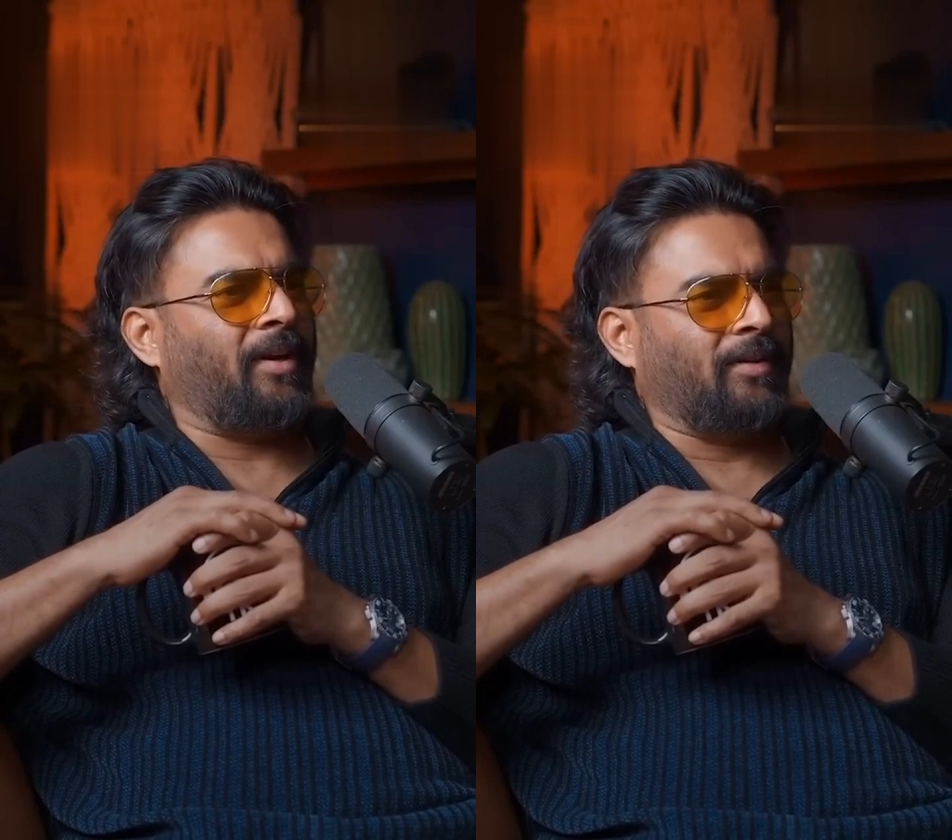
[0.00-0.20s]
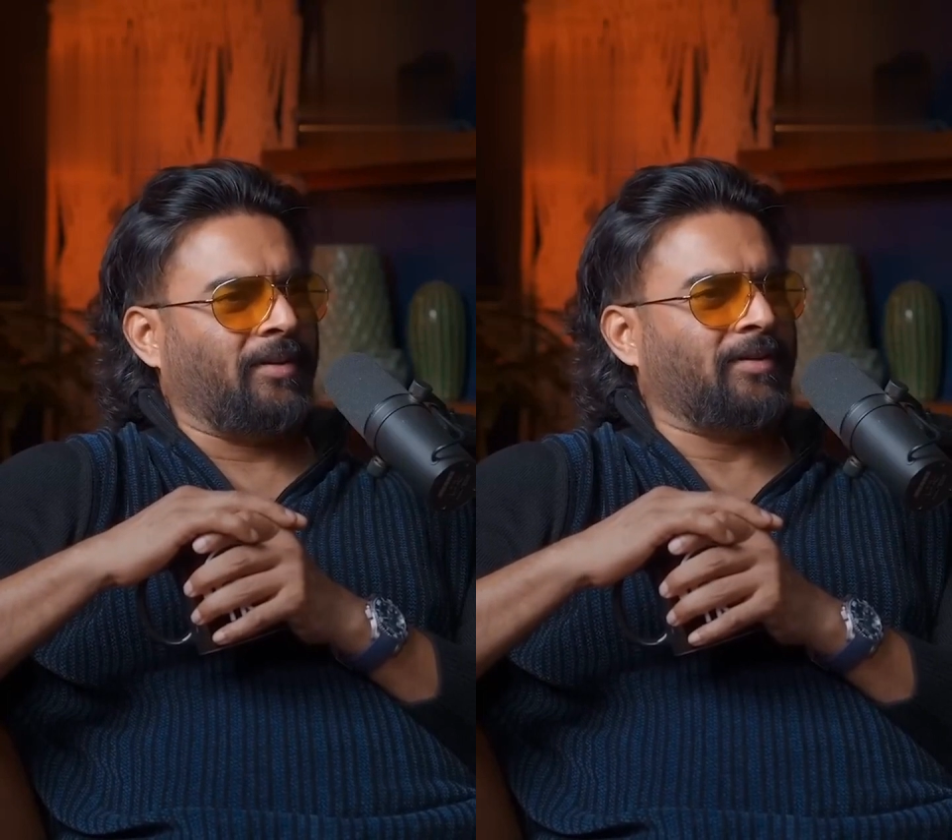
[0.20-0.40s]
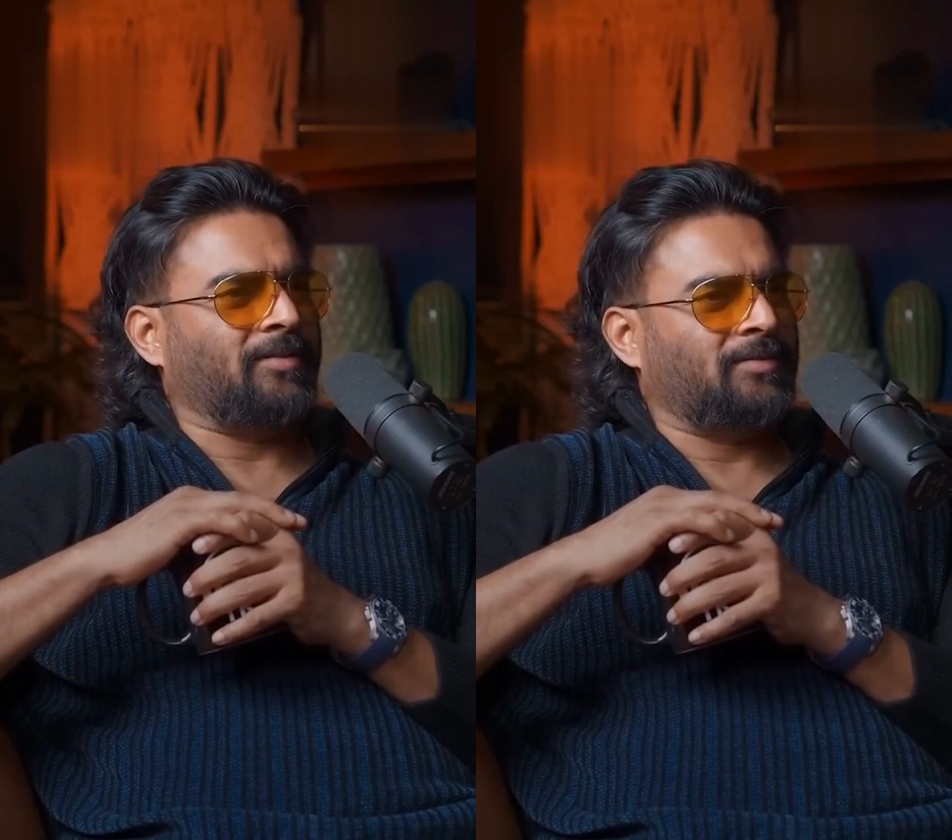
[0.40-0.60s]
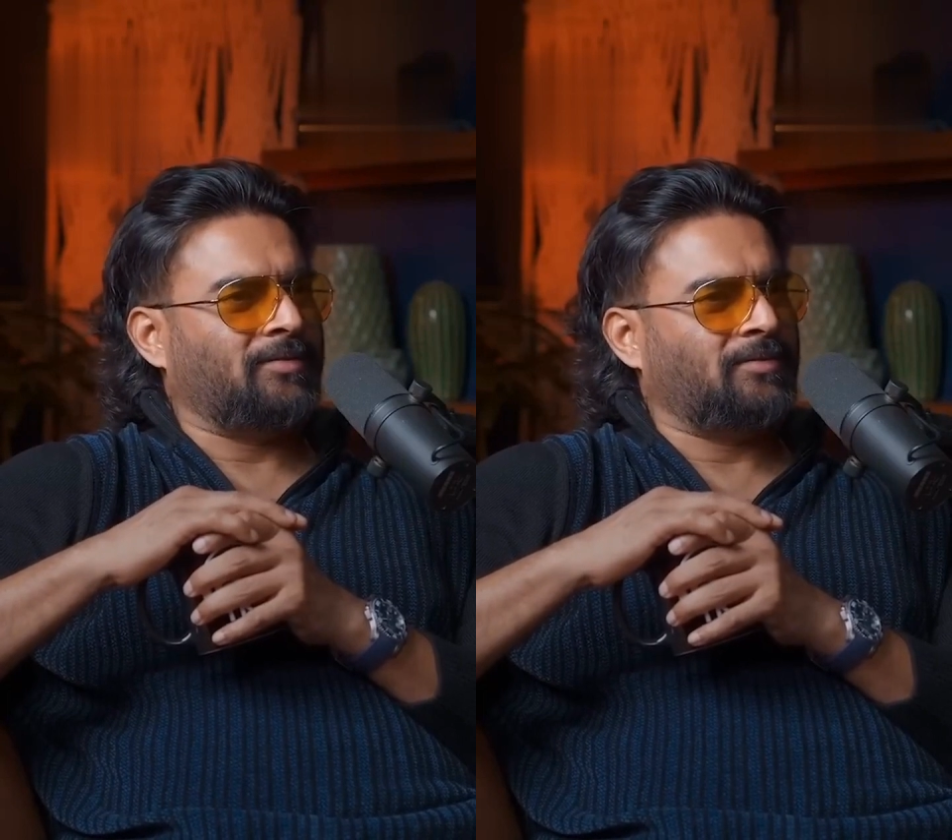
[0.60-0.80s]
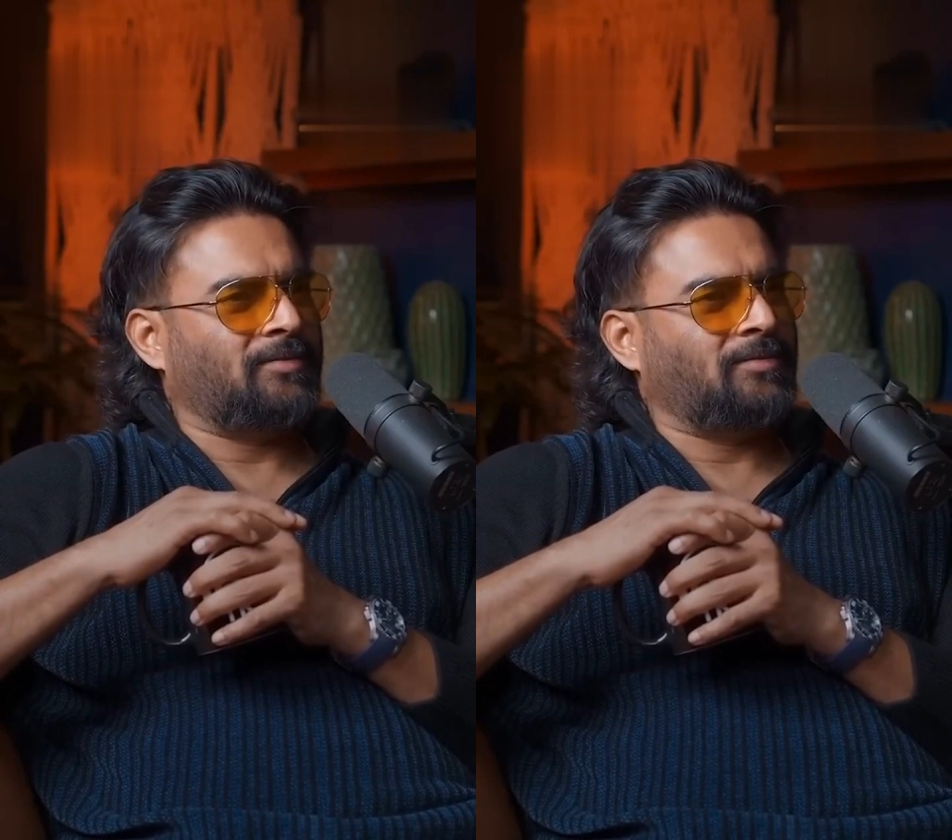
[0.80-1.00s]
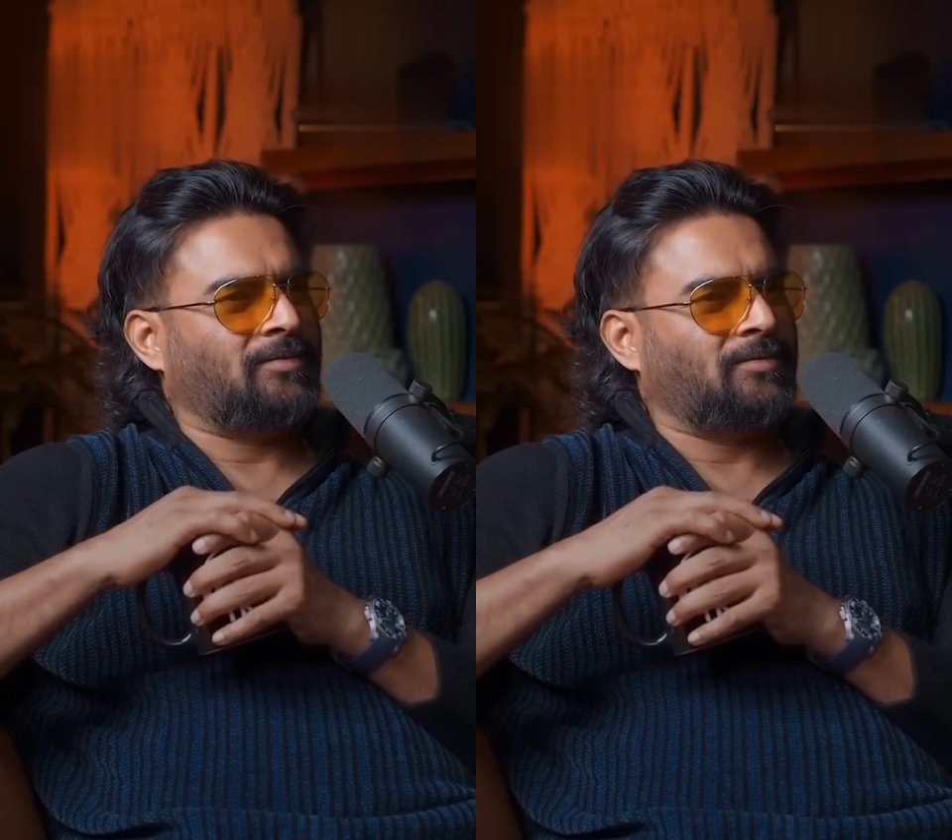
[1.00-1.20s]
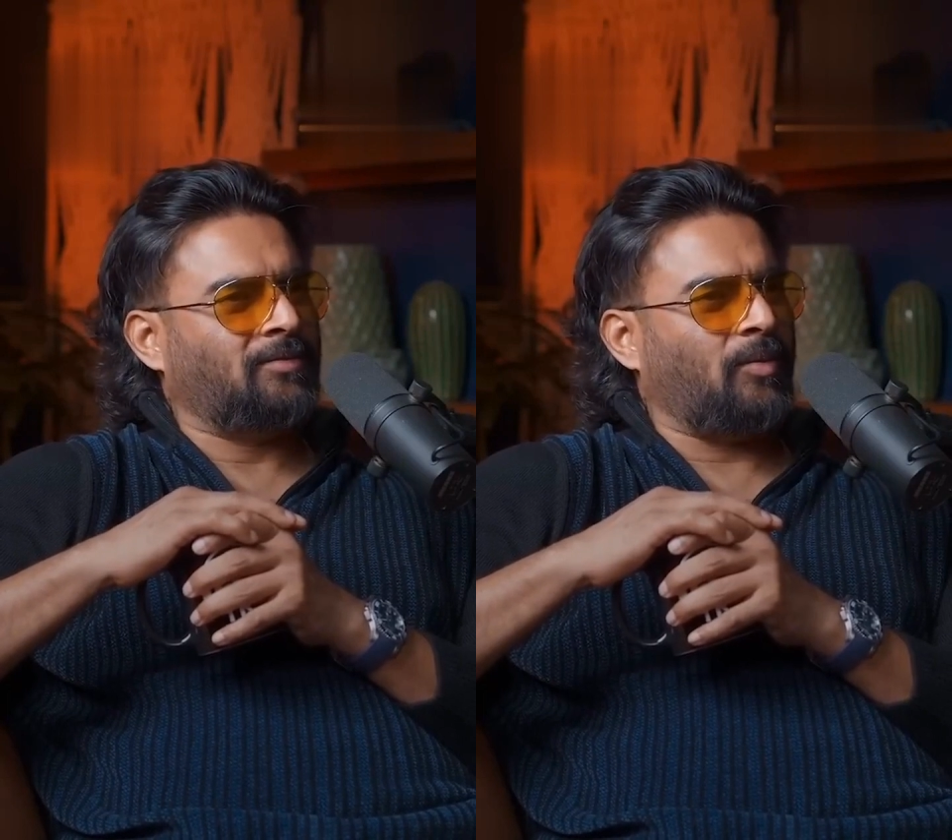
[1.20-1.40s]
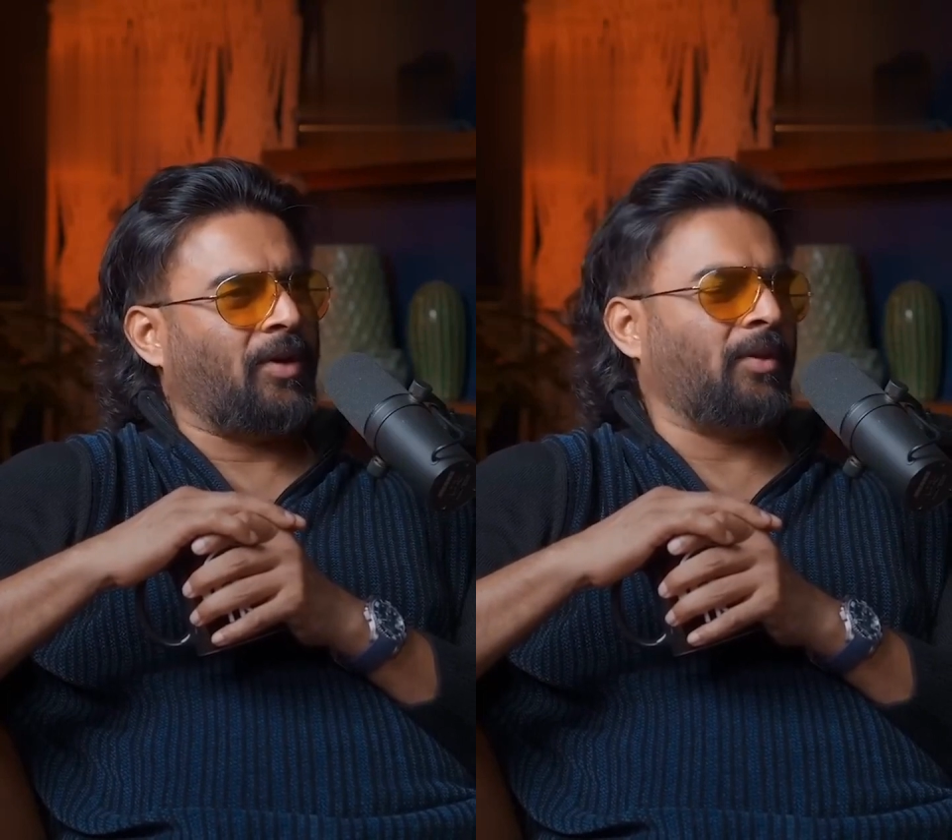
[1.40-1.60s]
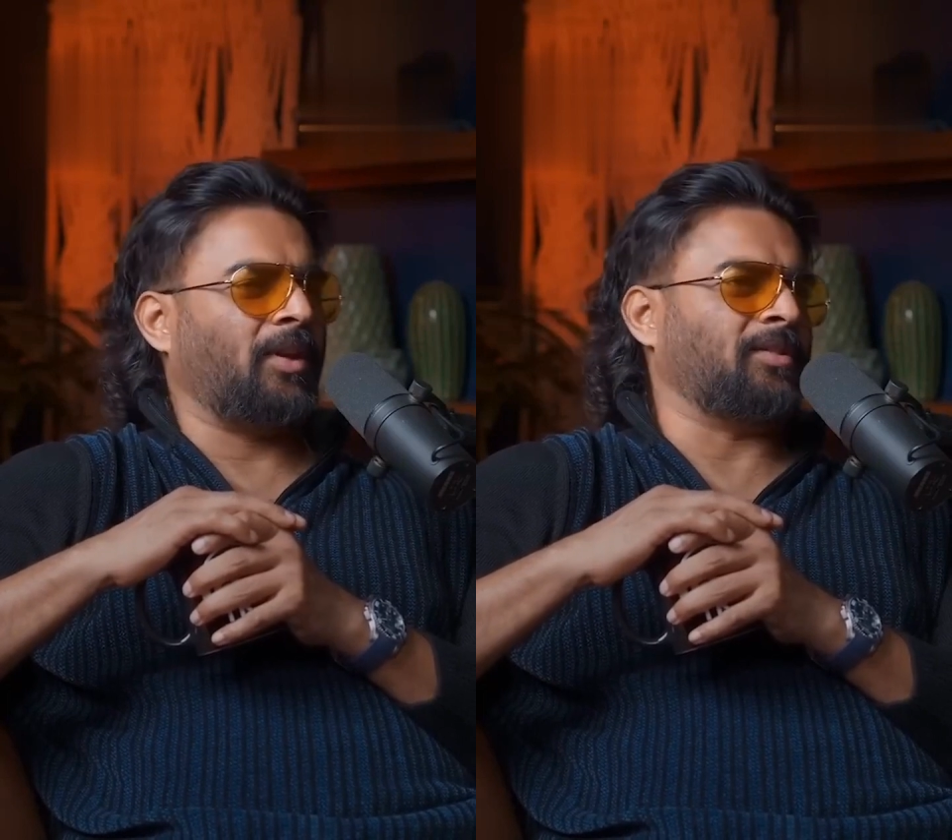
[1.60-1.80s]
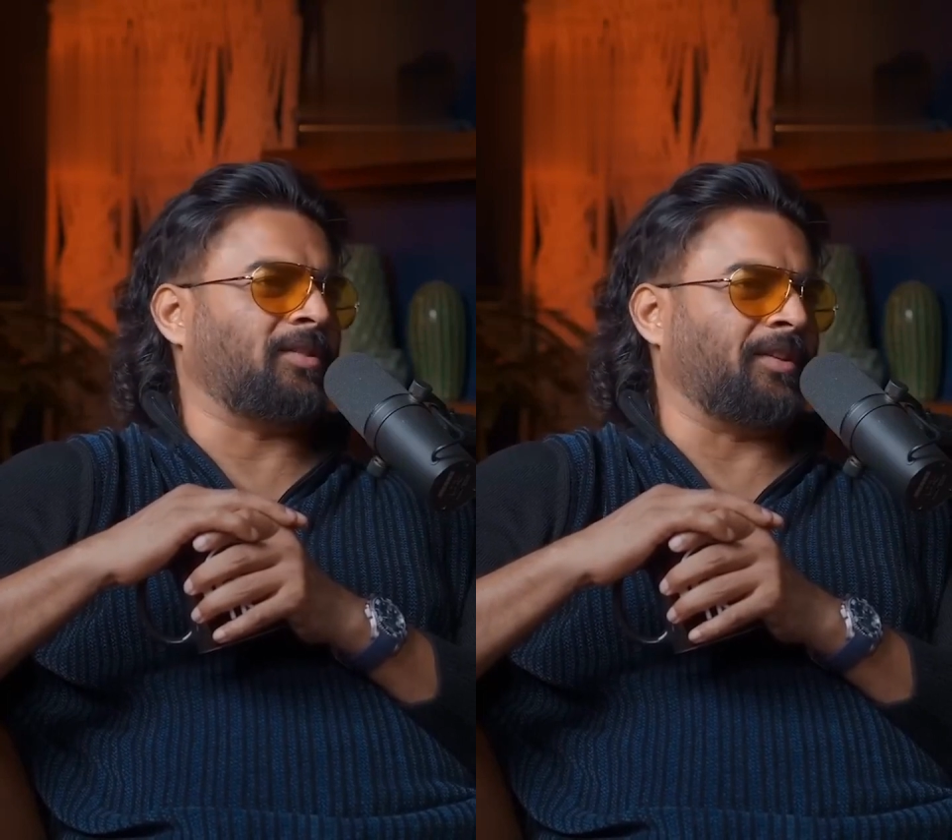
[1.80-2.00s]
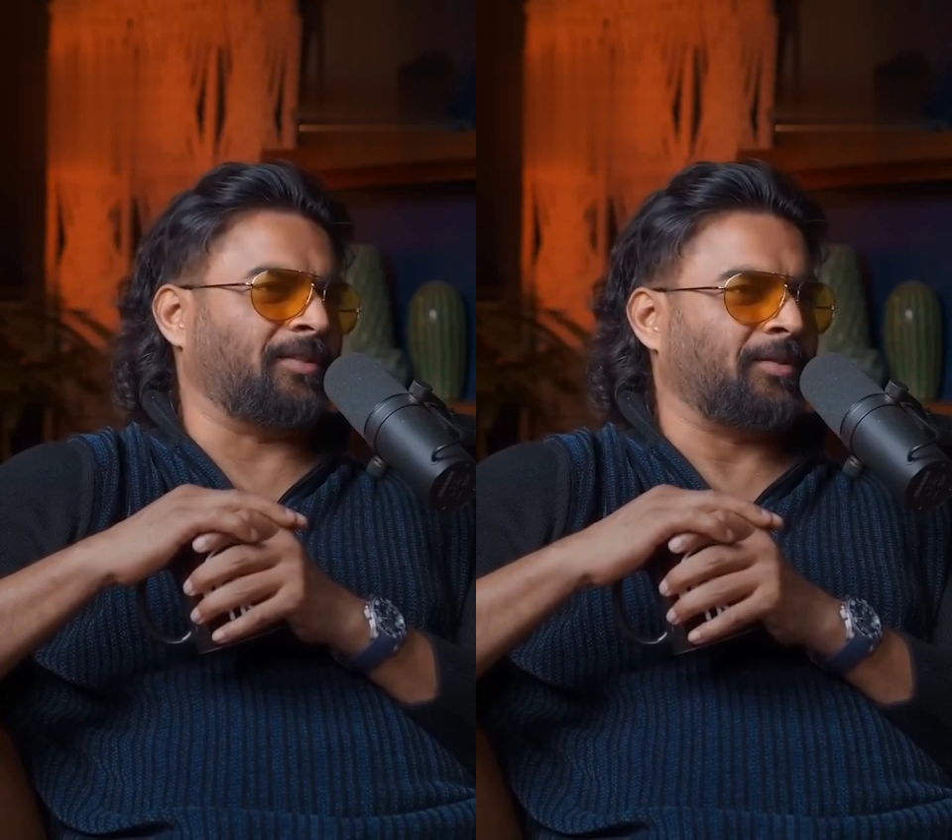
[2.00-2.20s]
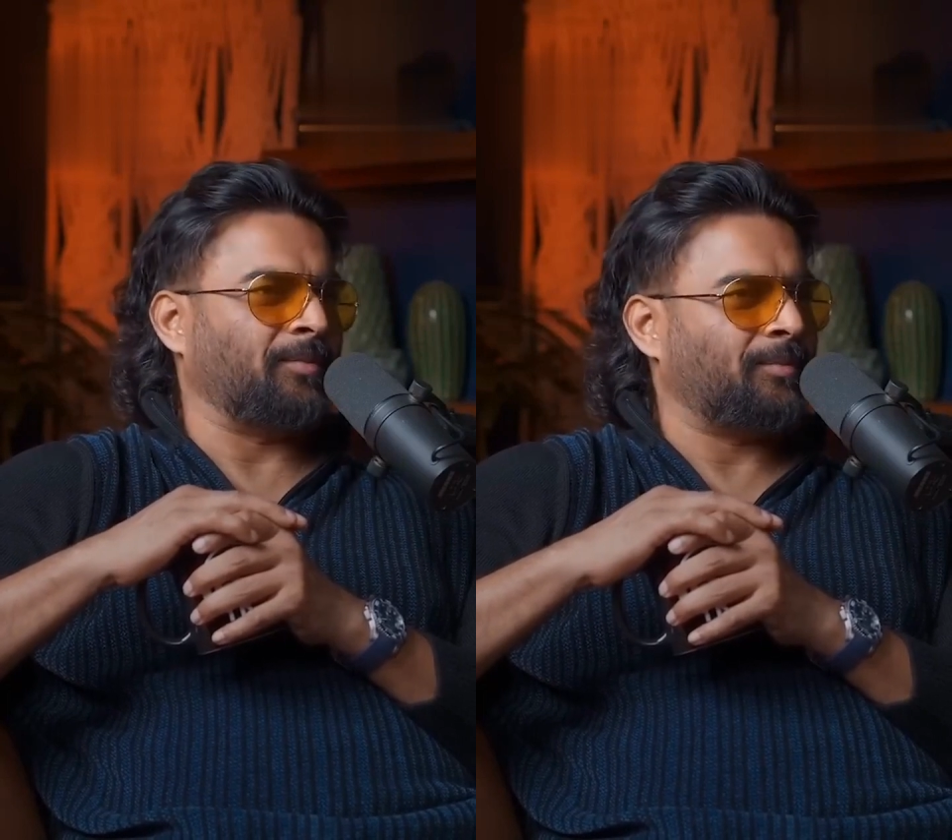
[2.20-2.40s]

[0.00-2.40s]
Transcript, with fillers: earlier? What do you think is the reason?